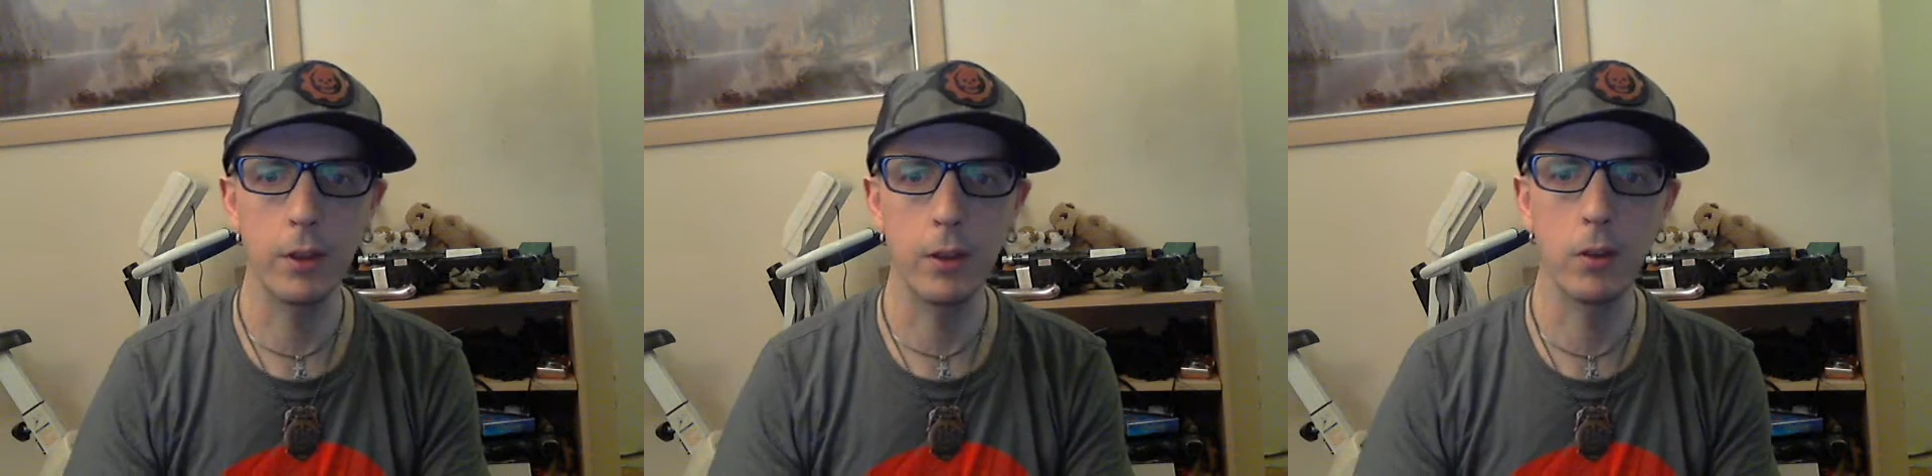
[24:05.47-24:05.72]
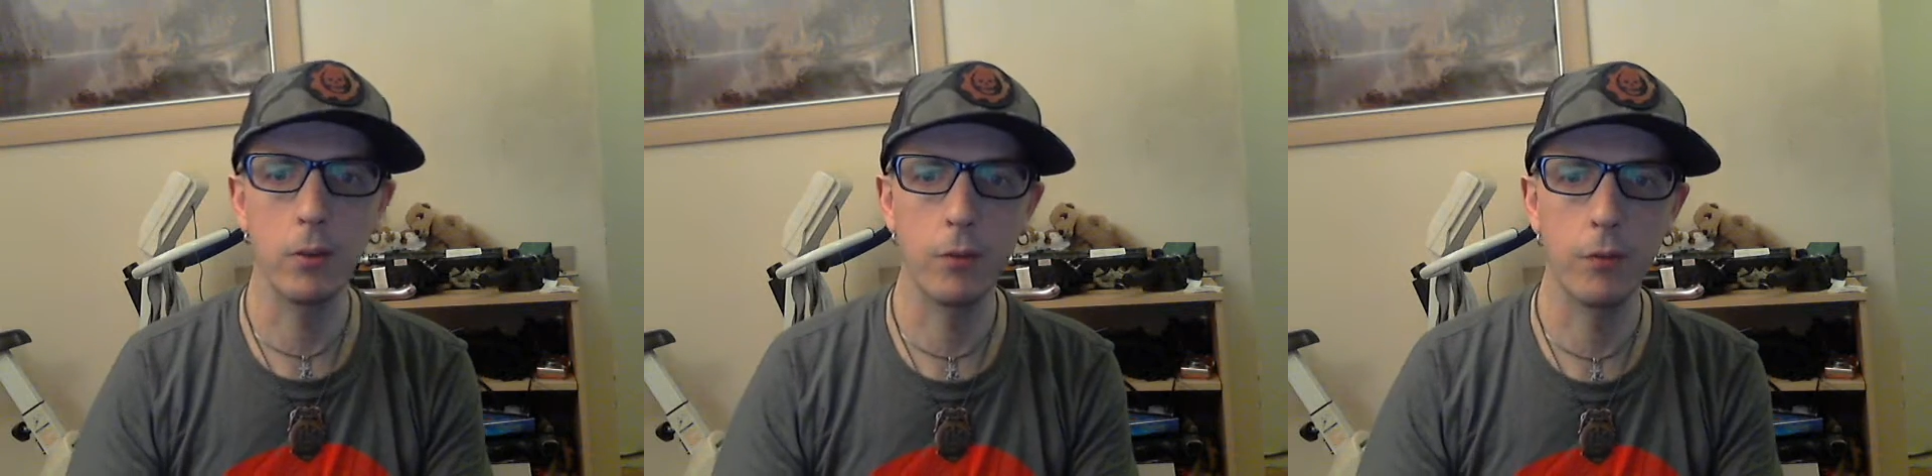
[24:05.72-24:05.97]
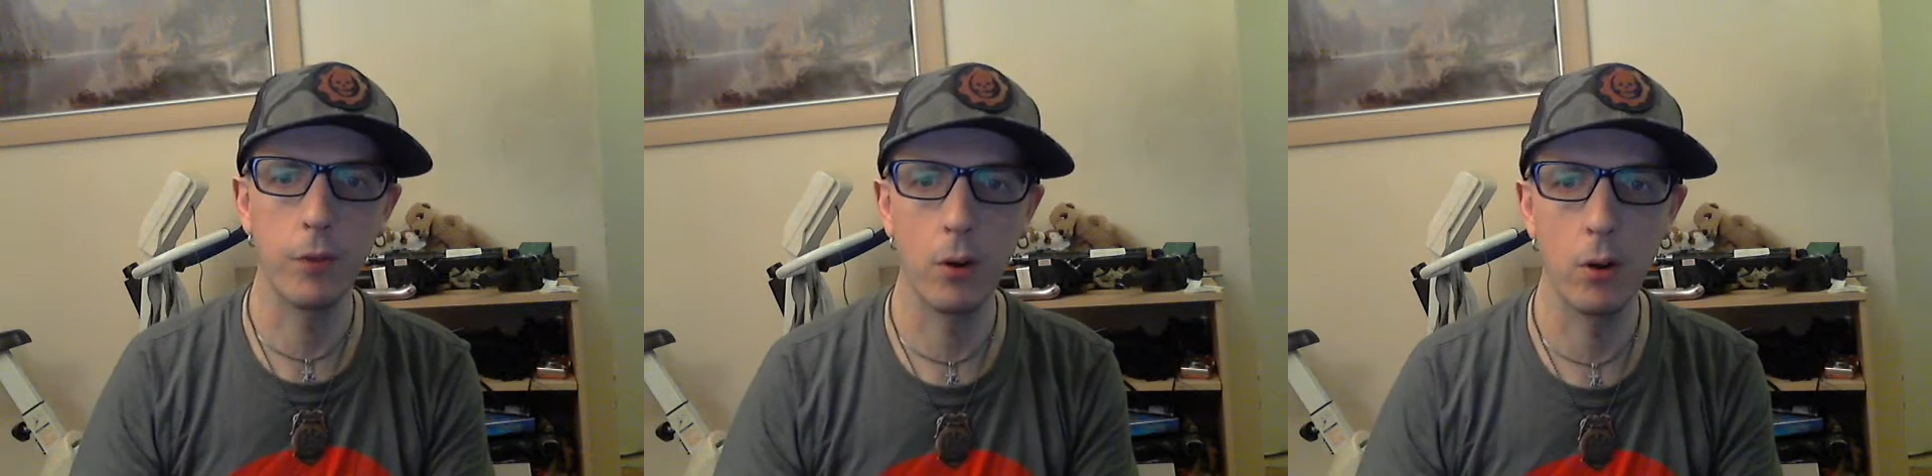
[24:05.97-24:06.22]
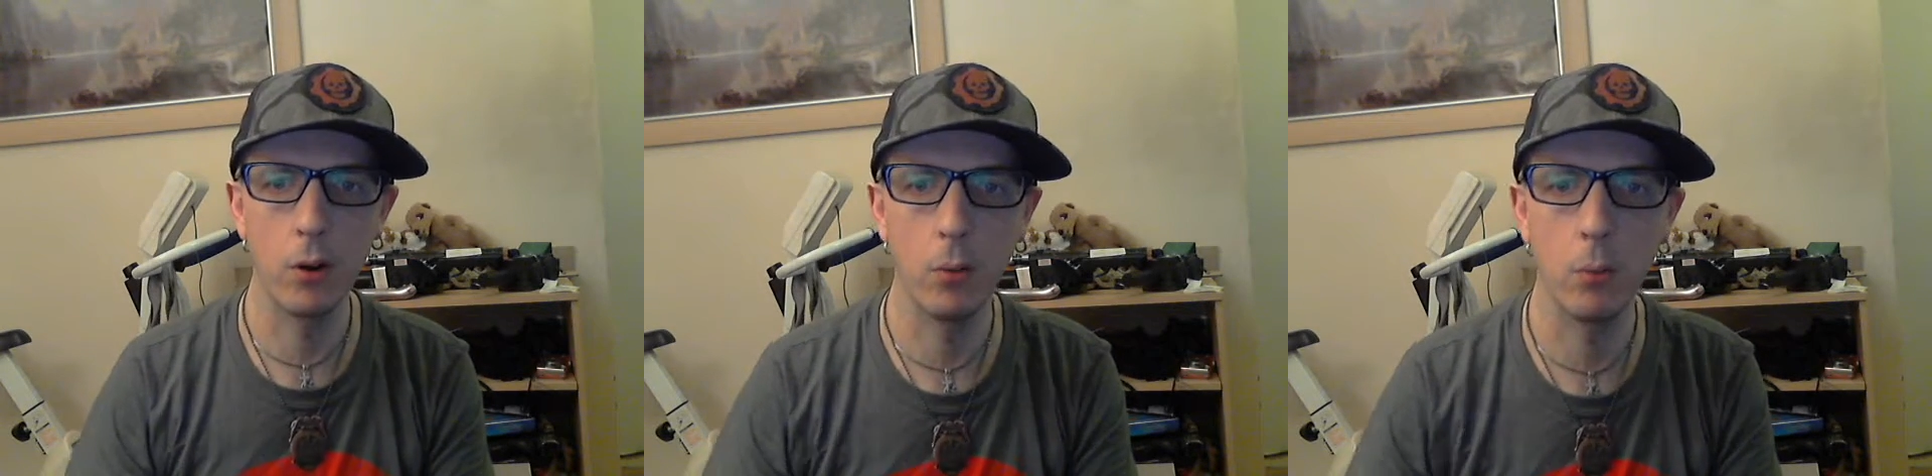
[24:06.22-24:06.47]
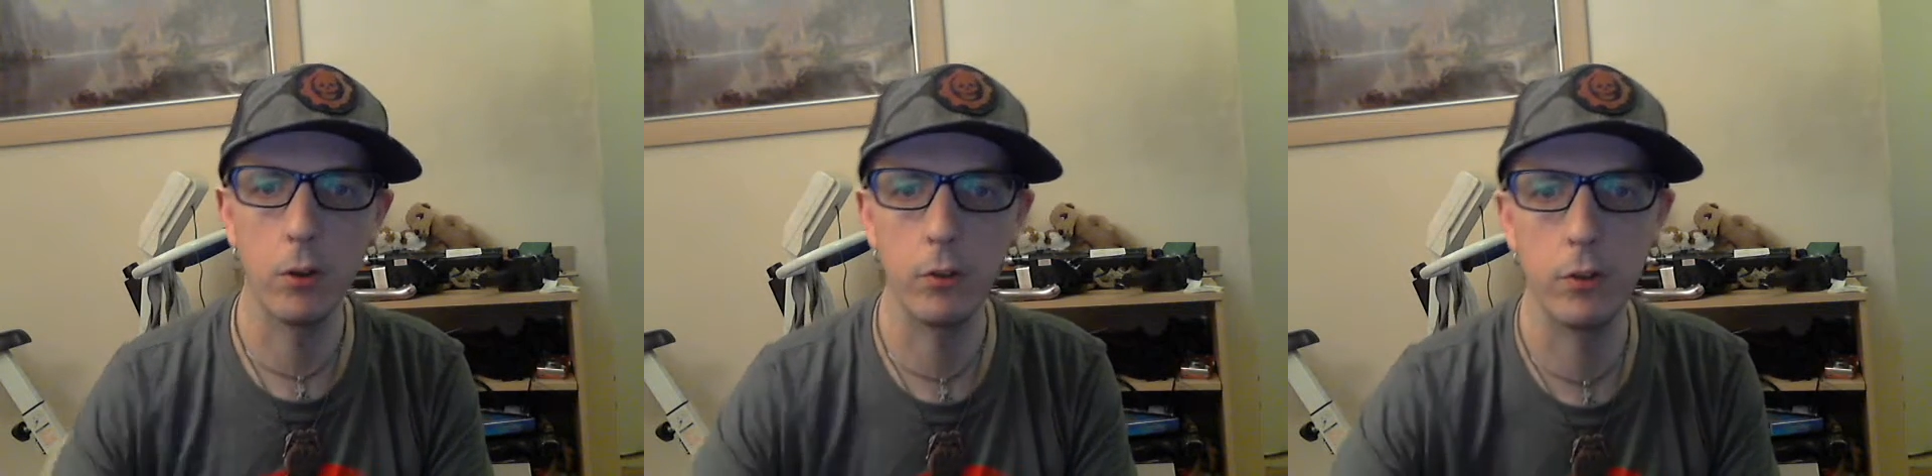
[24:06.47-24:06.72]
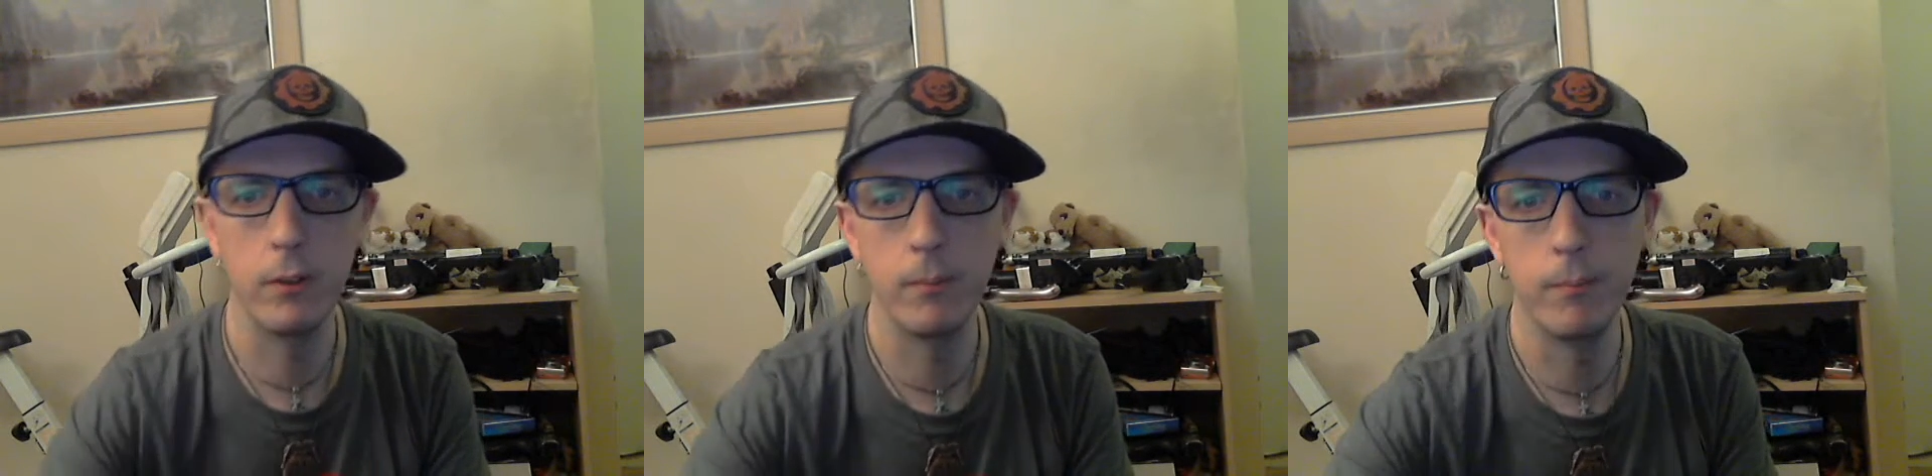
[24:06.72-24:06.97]
you for
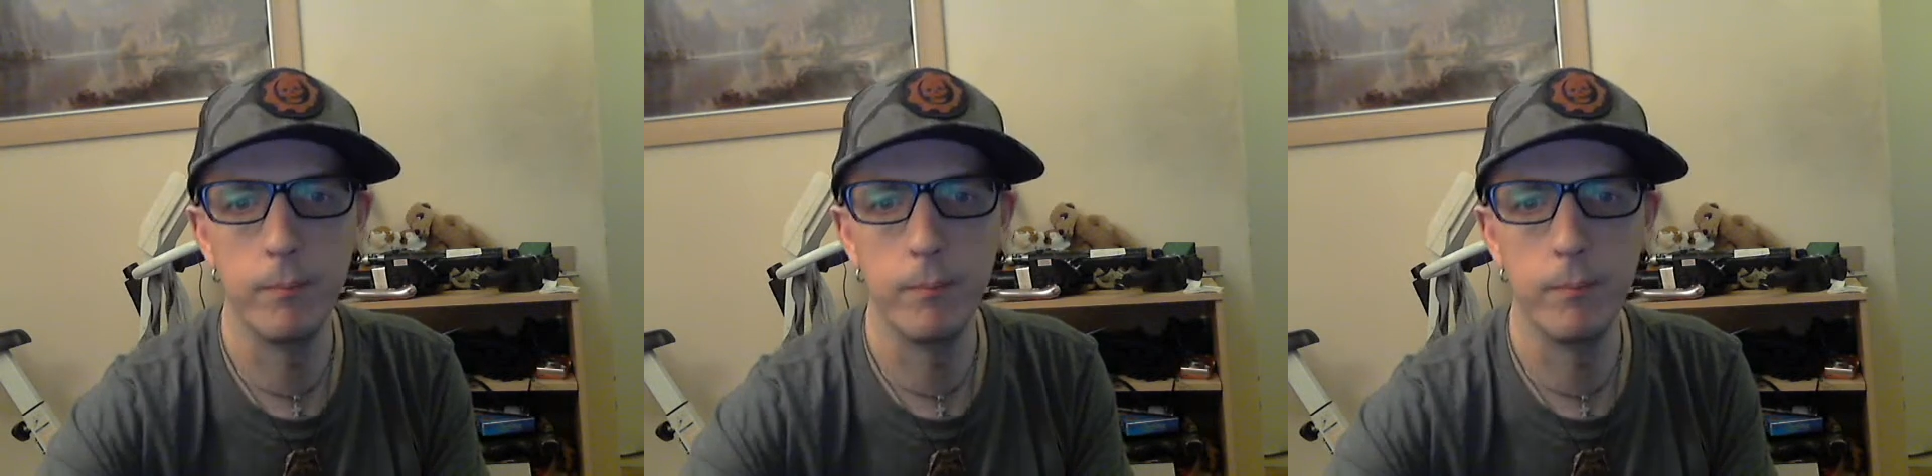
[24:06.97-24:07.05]
watching.